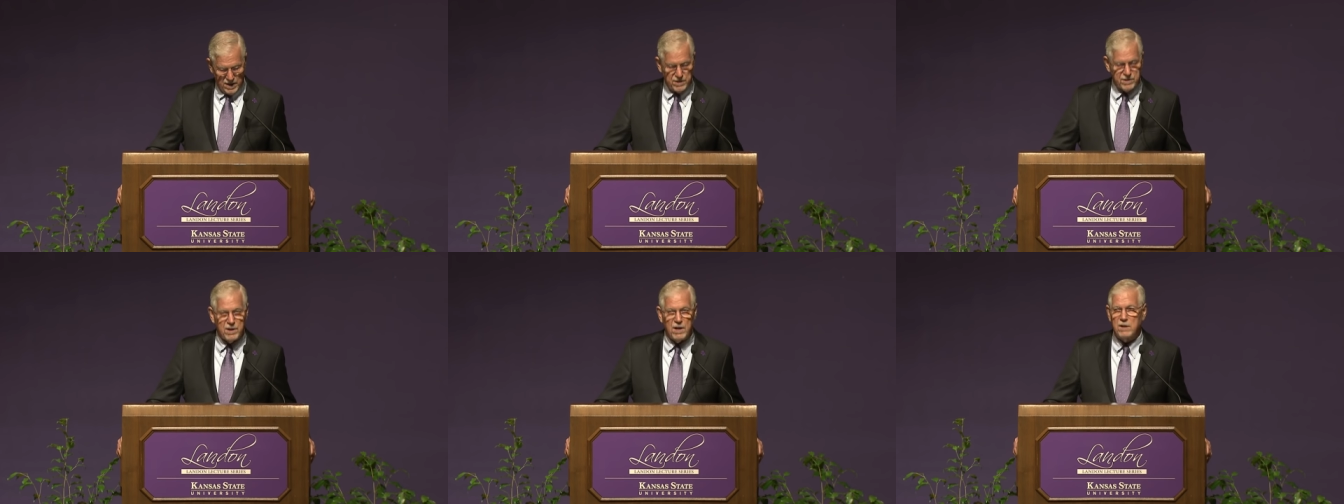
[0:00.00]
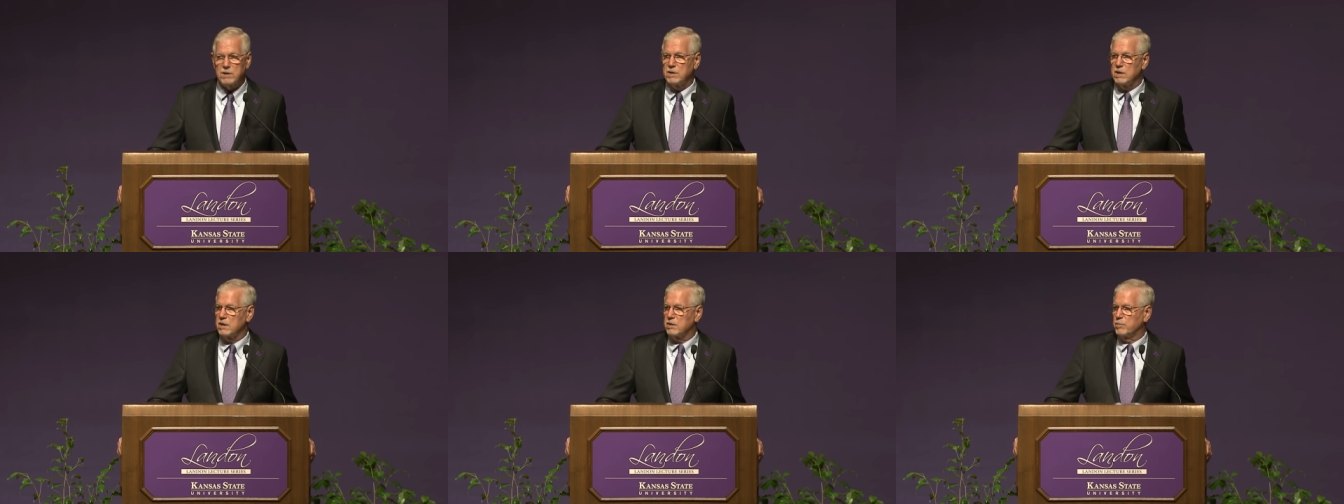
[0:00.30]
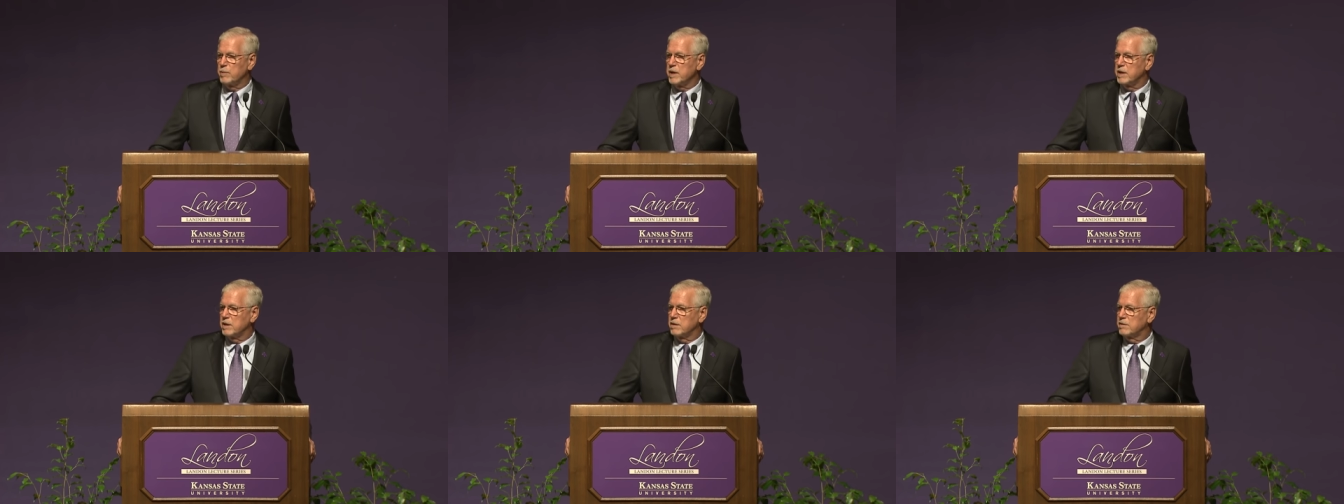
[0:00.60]
just as
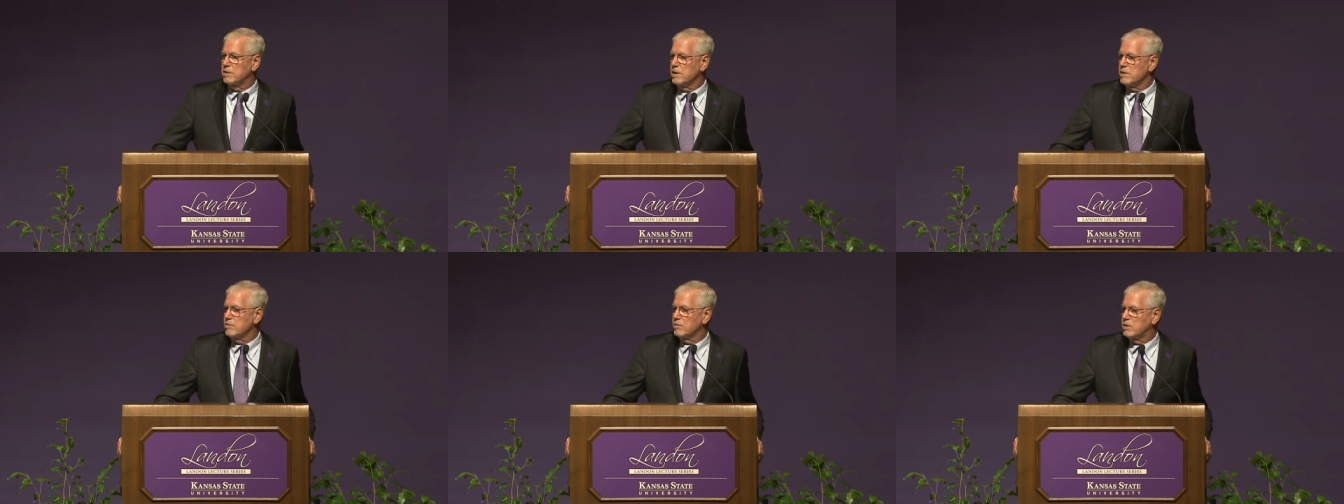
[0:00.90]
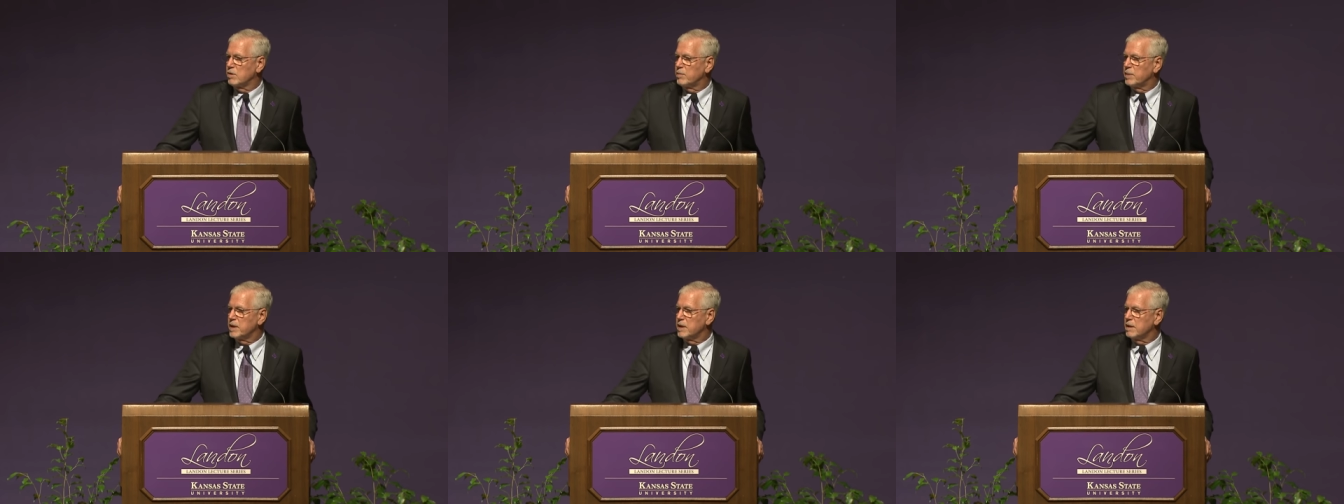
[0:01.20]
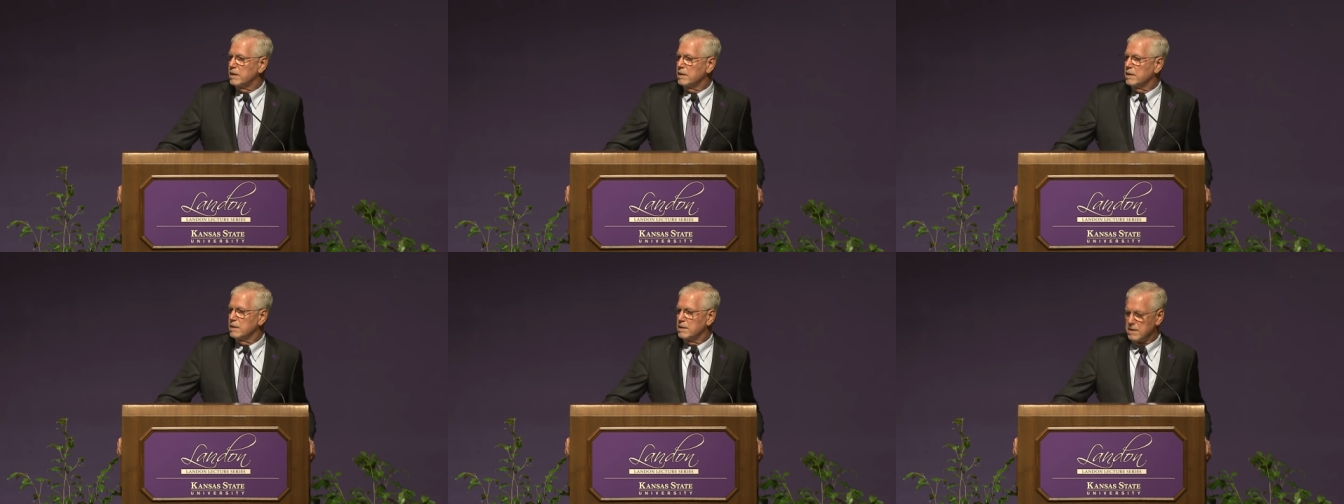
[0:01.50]
we continue to
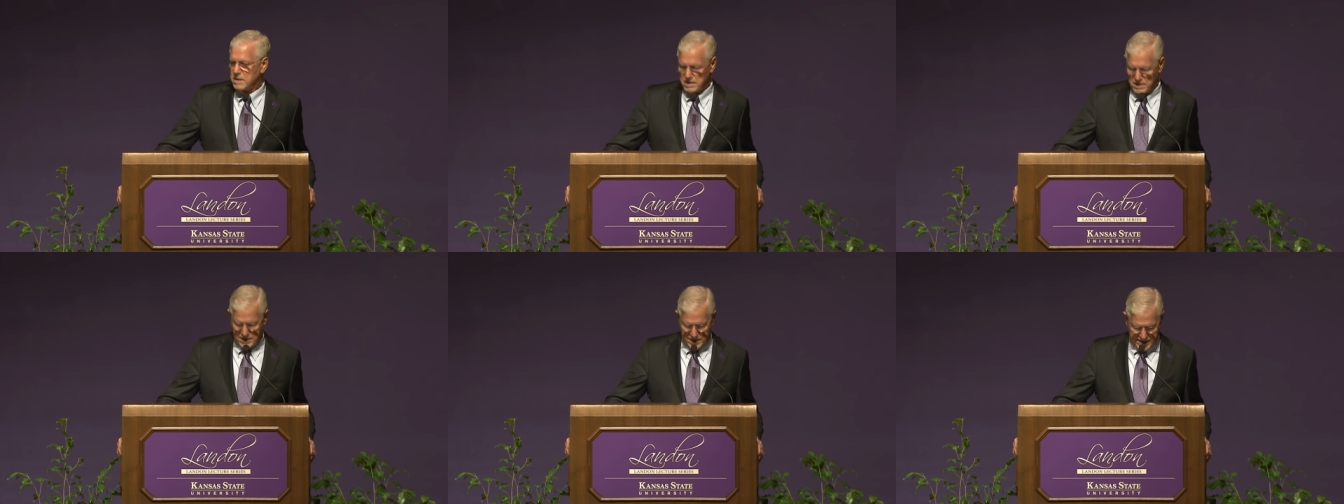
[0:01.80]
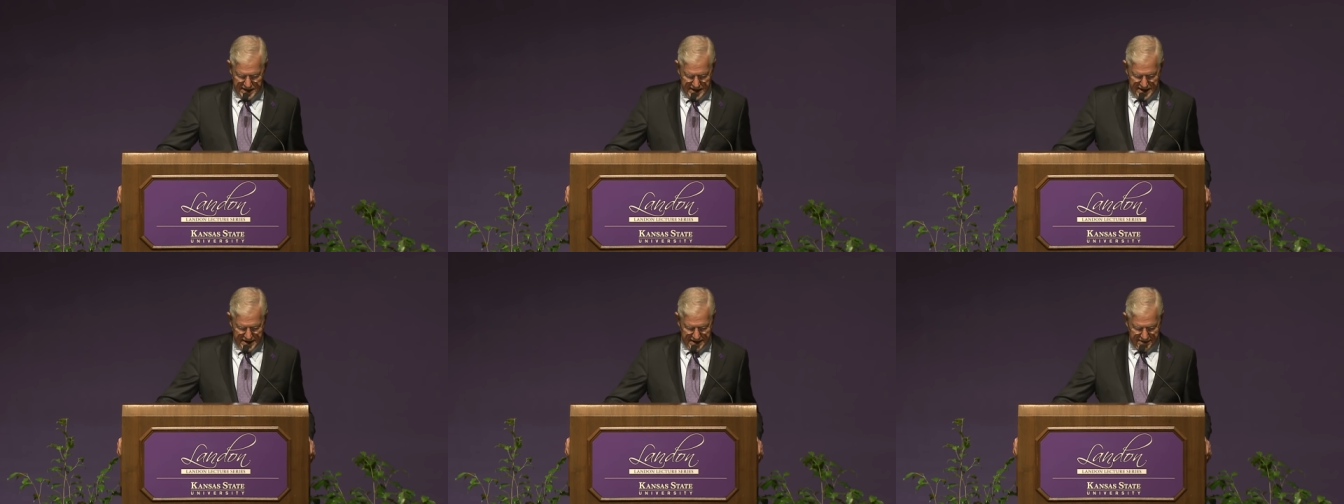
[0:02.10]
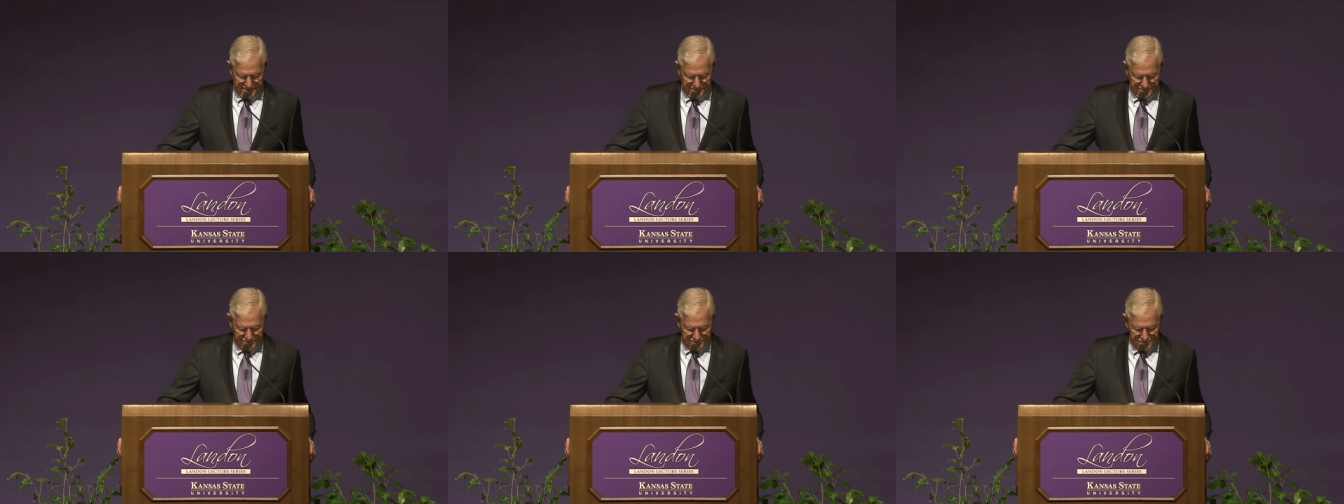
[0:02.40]
be today.